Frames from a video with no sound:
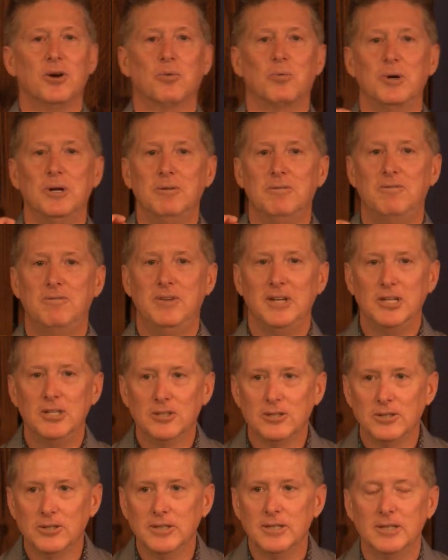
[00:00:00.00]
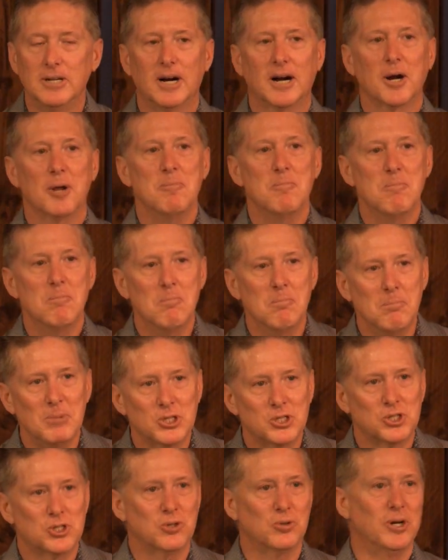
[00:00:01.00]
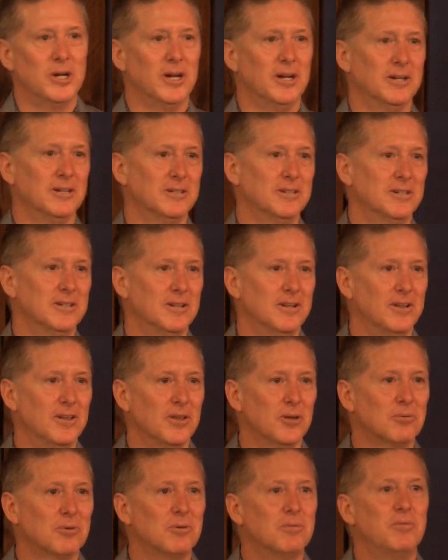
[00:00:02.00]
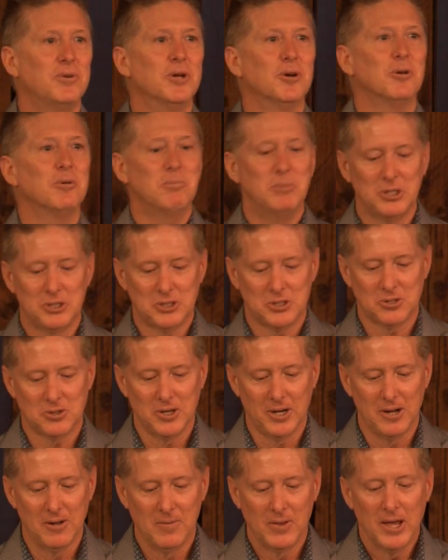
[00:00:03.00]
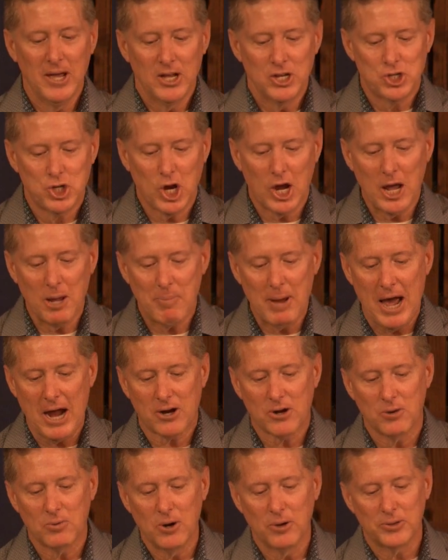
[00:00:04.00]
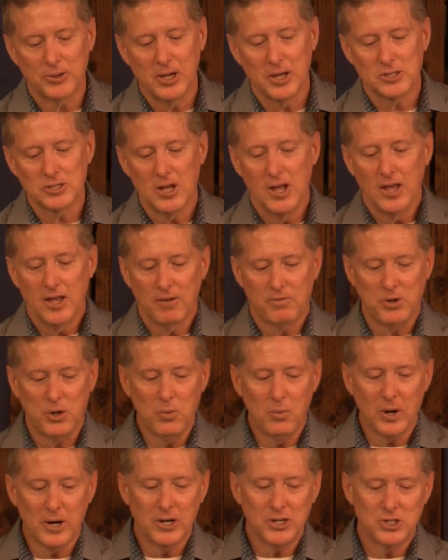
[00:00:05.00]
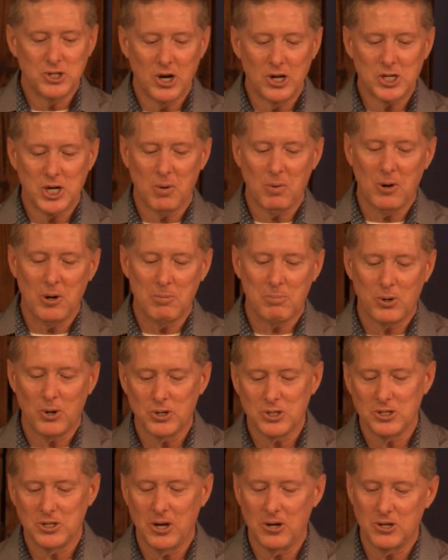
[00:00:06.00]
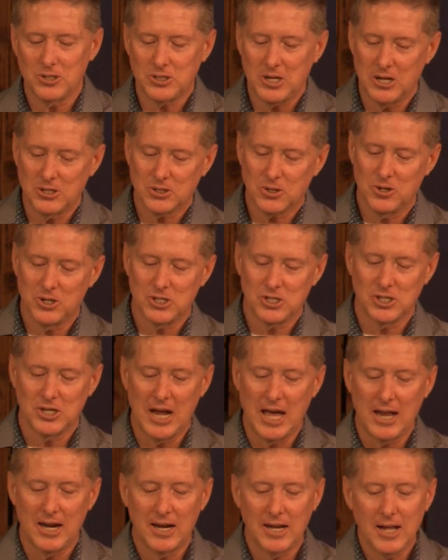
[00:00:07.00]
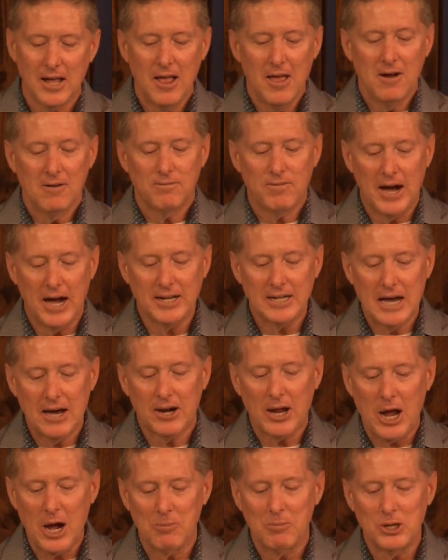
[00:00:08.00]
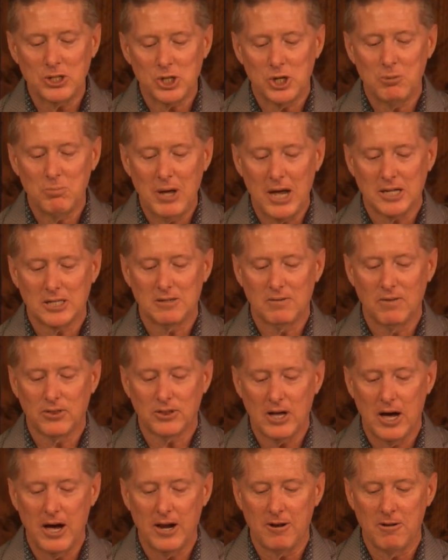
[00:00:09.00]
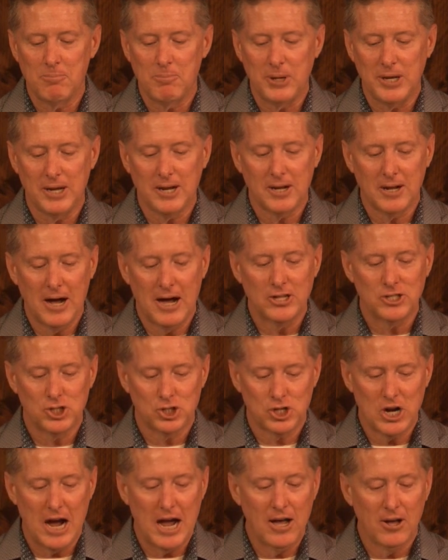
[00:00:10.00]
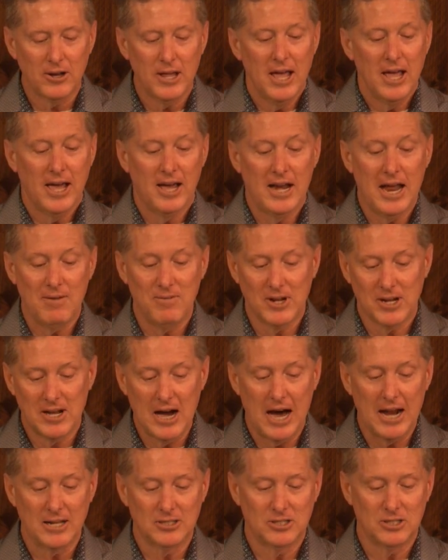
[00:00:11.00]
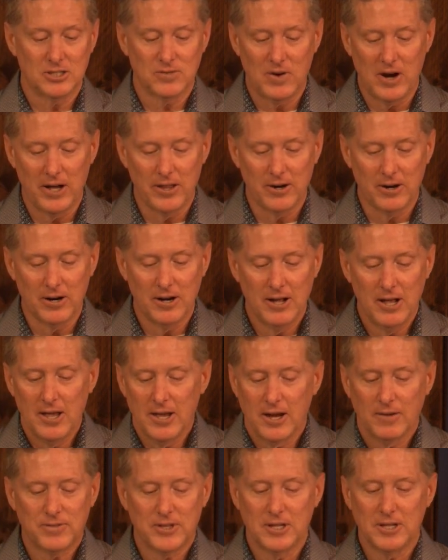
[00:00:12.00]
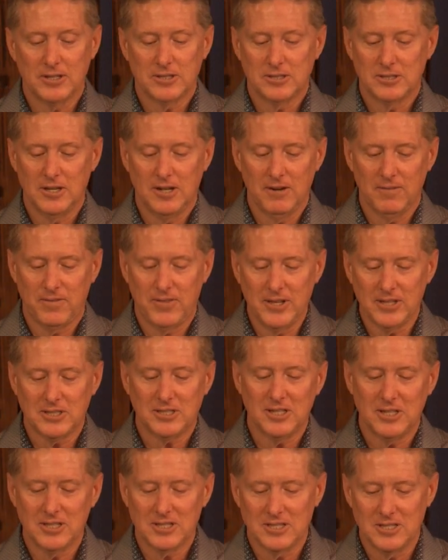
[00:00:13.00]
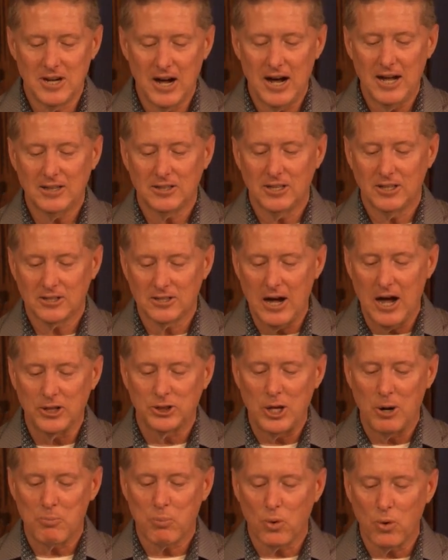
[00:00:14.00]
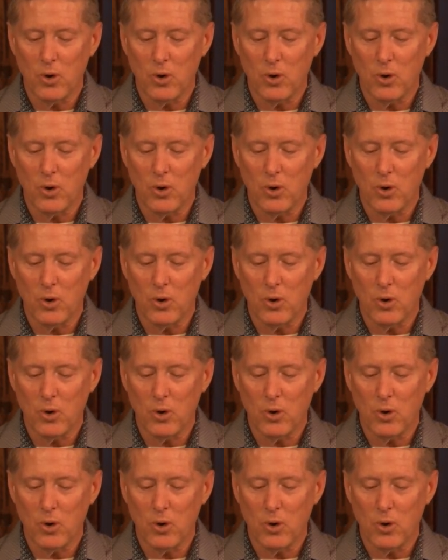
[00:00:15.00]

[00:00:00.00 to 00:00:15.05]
Revealed mystery. Revealed mystery. J.I. Packer wrote this, if you want to judge how well a person understands Christianity, find out how much he makes of the thought of being God's child and having God as his father. If this is not the thought that